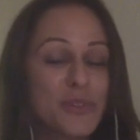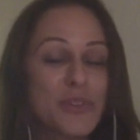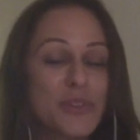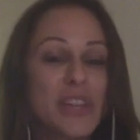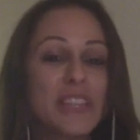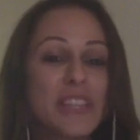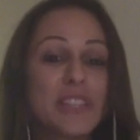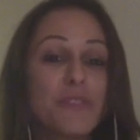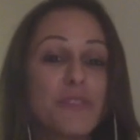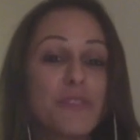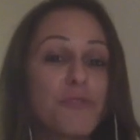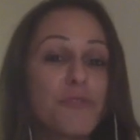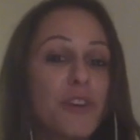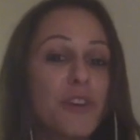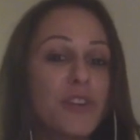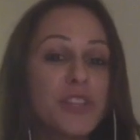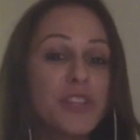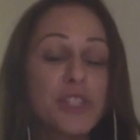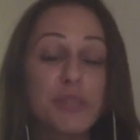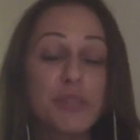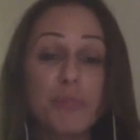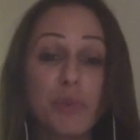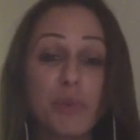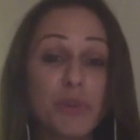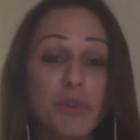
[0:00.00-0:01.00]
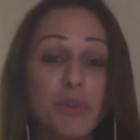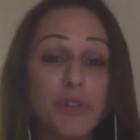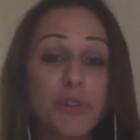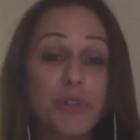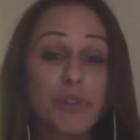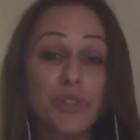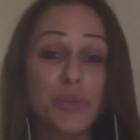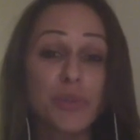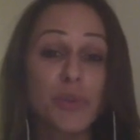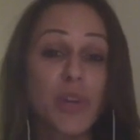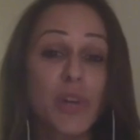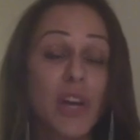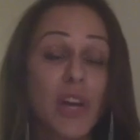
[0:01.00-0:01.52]
It's a very
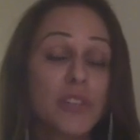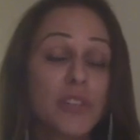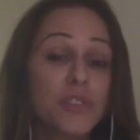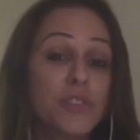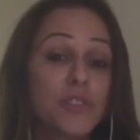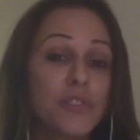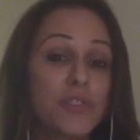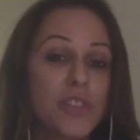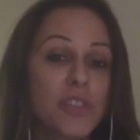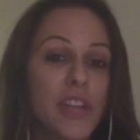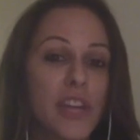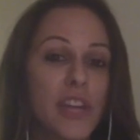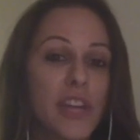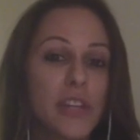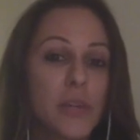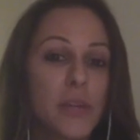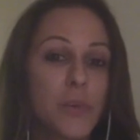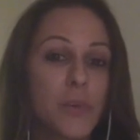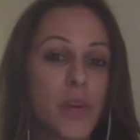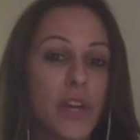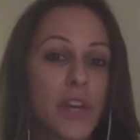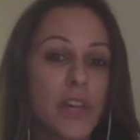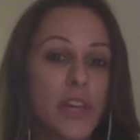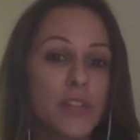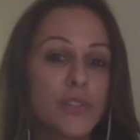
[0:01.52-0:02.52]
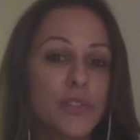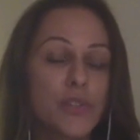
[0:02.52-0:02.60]
spiritual country anyway.